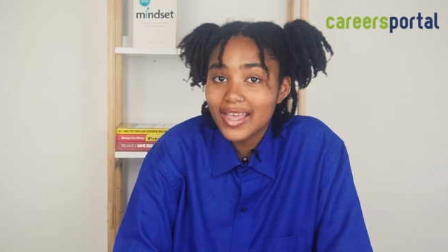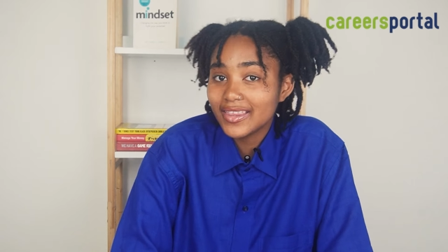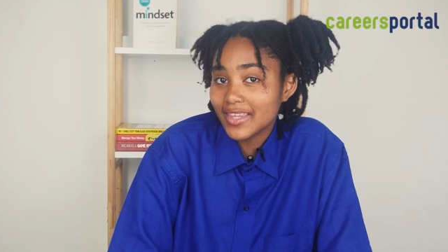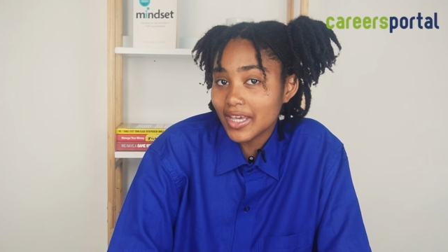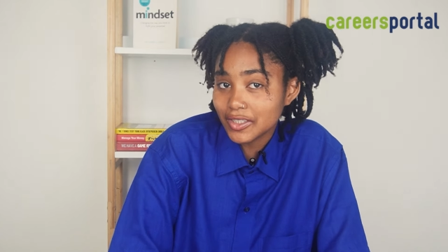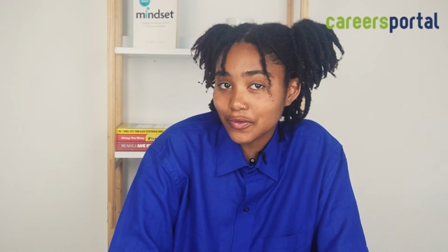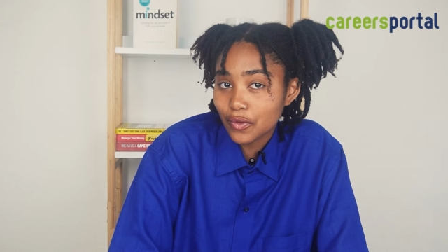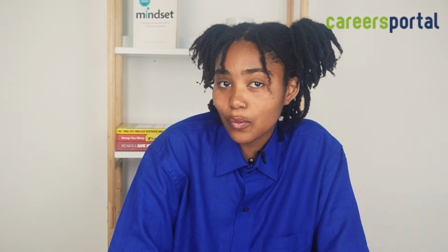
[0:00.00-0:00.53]

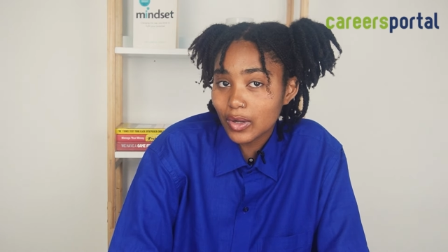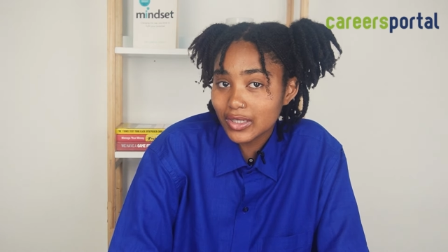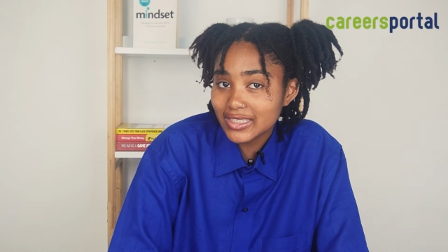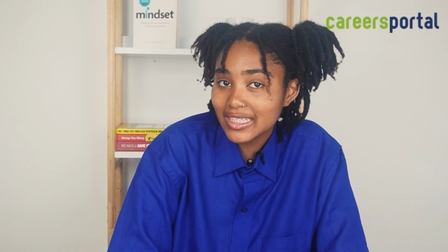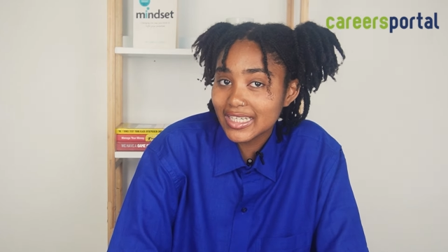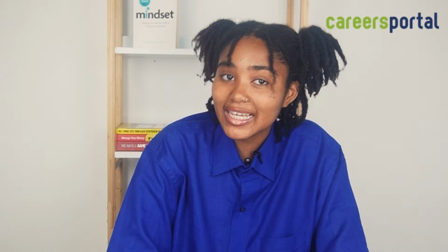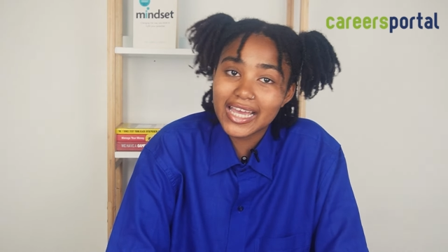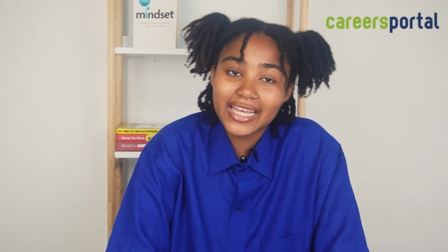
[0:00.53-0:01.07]
Thanks for
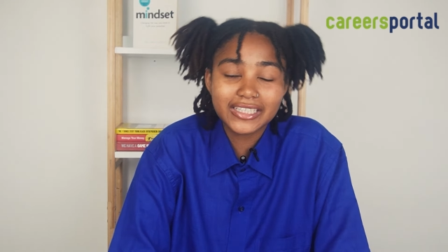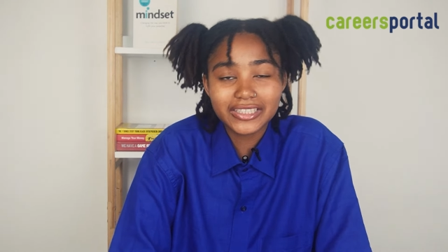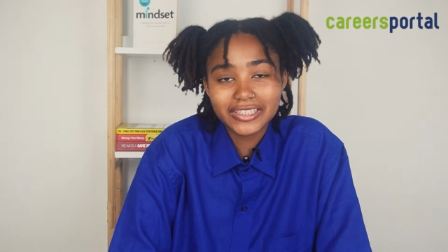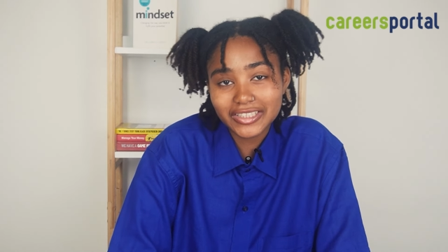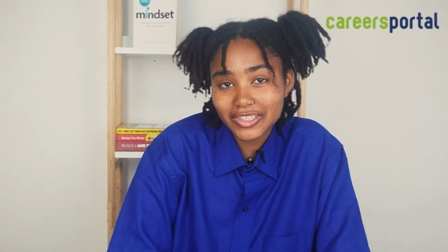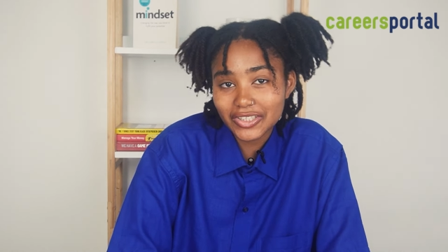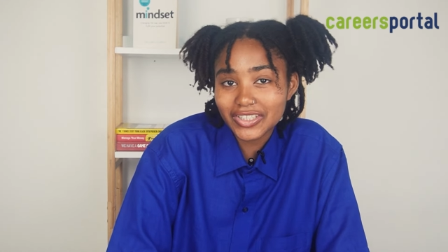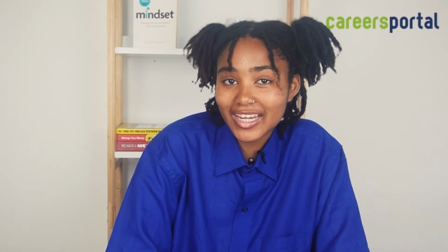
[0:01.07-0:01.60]
watching and I'll
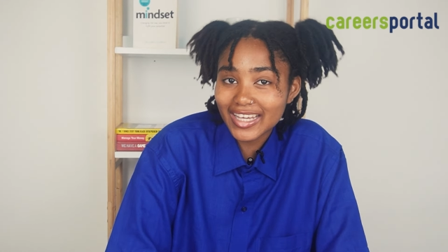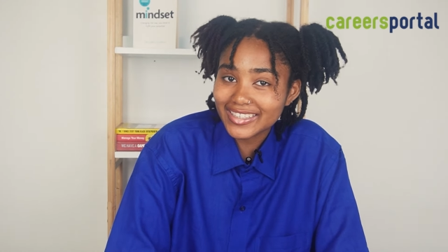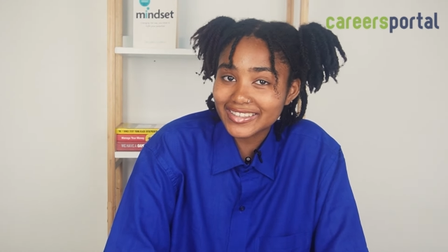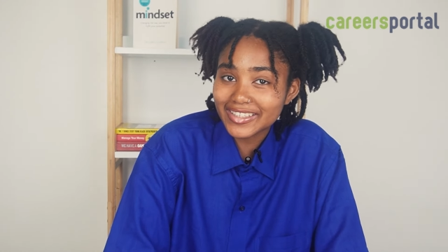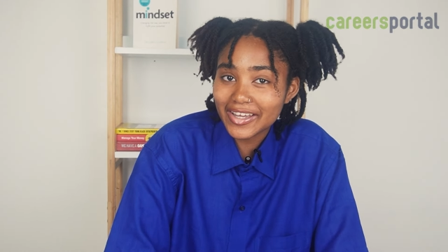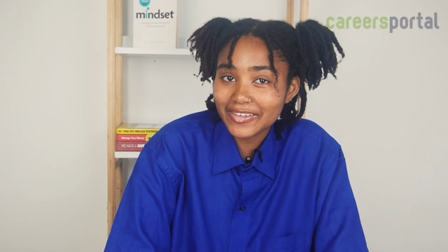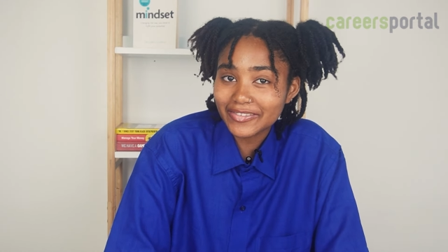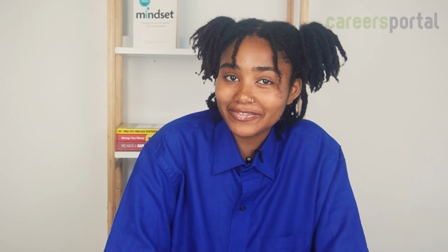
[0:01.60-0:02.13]
see you next
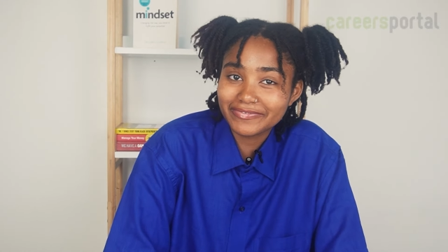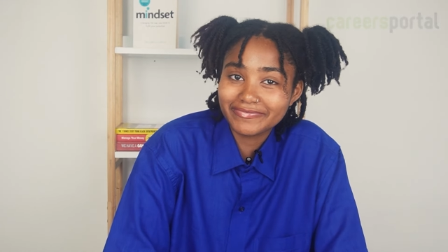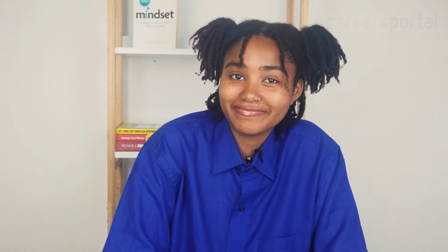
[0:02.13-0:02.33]
time.